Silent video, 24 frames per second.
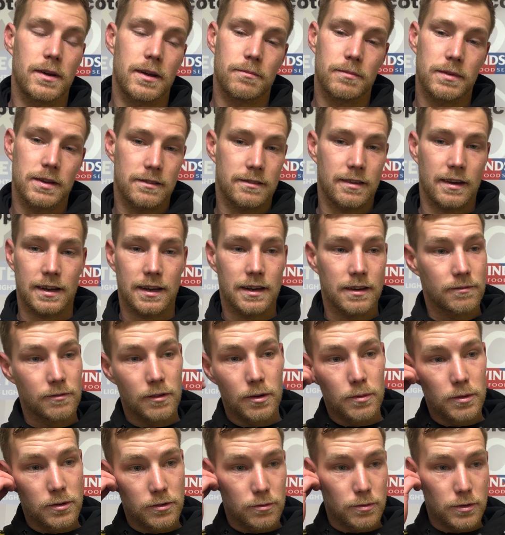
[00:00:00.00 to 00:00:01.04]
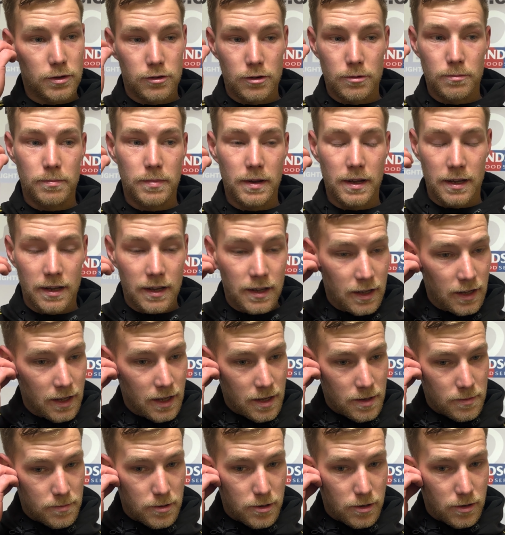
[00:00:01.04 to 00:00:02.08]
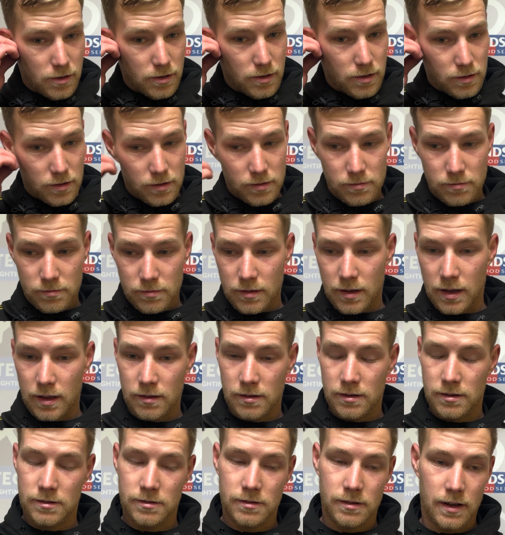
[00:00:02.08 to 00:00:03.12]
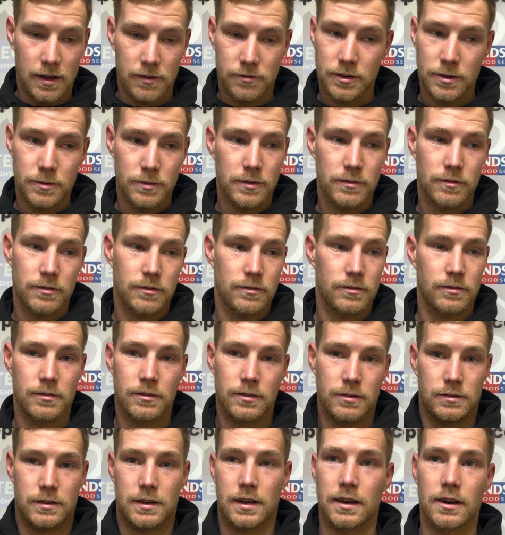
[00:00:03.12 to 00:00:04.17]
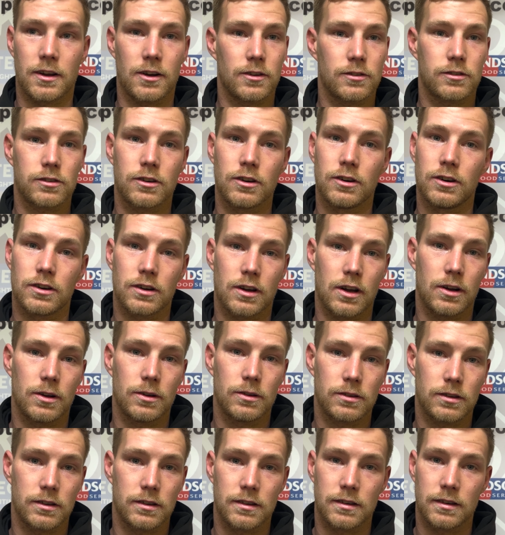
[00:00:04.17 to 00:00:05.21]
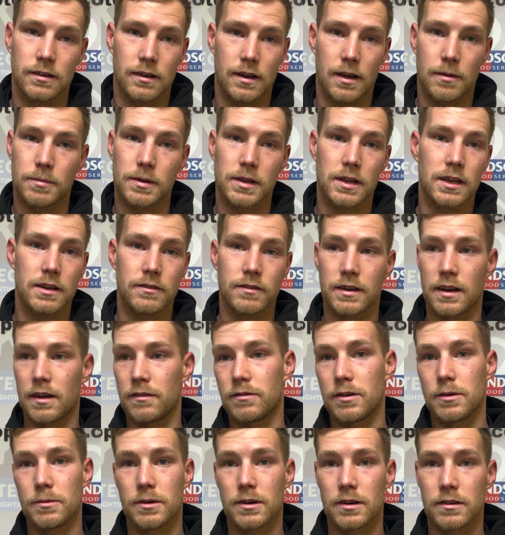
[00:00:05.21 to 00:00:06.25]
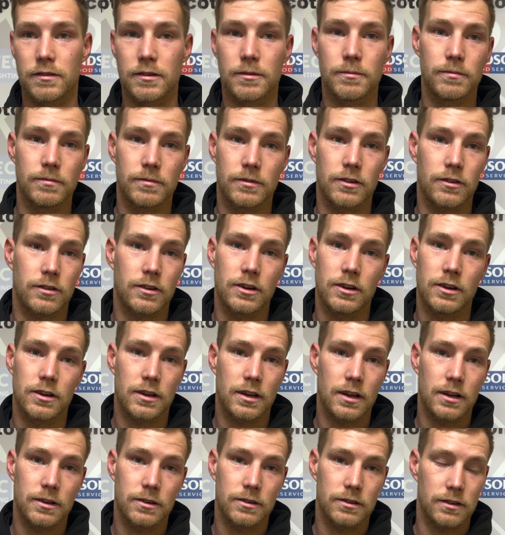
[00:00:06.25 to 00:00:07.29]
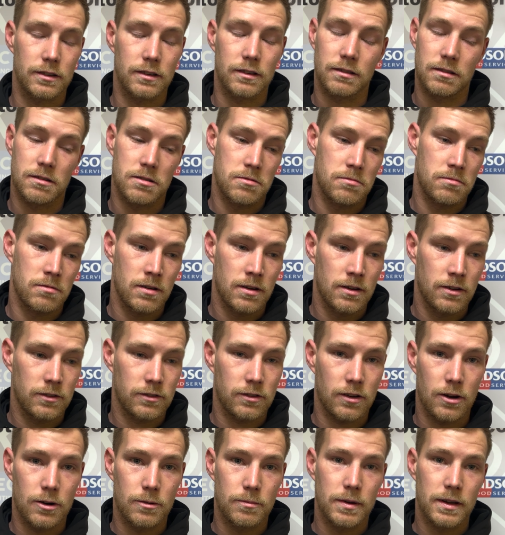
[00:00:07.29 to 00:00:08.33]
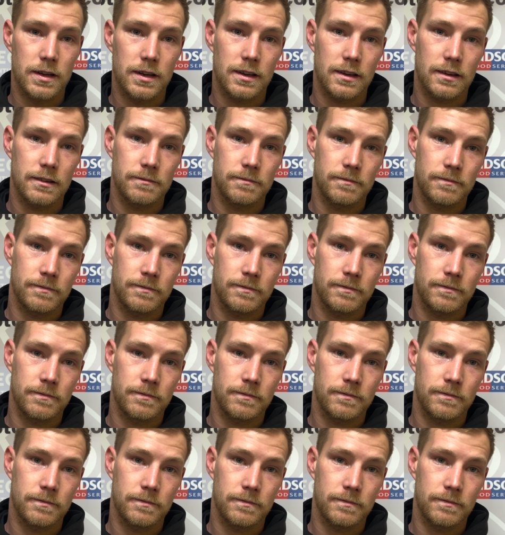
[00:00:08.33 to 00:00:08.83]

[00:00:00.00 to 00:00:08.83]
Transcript: haven't been taking the ones we should be. But I think we can all score goals, and I believe in every one of them to score goals, and so be it.